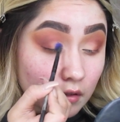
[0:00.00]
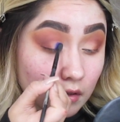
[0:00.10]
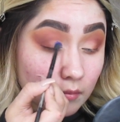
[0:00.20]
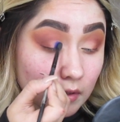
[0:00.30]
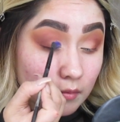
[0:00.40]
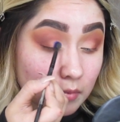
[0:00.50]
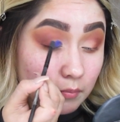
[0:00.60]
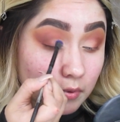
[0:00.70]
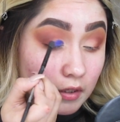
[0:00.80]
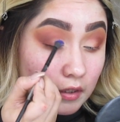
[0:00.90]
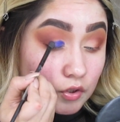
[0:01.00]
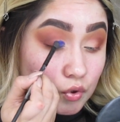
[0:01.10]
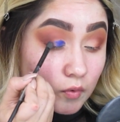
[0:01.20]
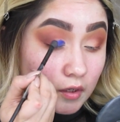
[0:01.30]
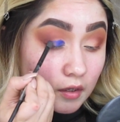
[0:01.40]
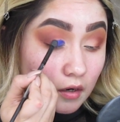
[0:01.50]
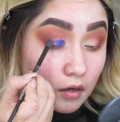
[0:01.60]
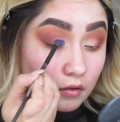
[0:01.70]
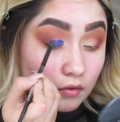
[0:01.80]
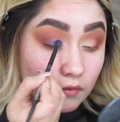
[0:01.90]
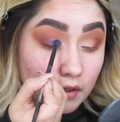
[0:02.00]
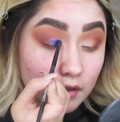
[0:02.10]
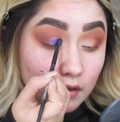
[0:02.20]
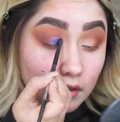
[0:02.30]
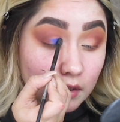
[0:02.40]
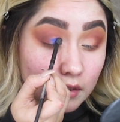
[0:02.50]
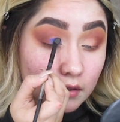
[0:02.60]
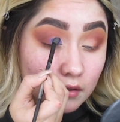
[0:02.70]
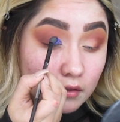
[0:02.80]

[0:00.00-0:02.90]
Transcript: I'm gonna be putting Twerk all over the lid.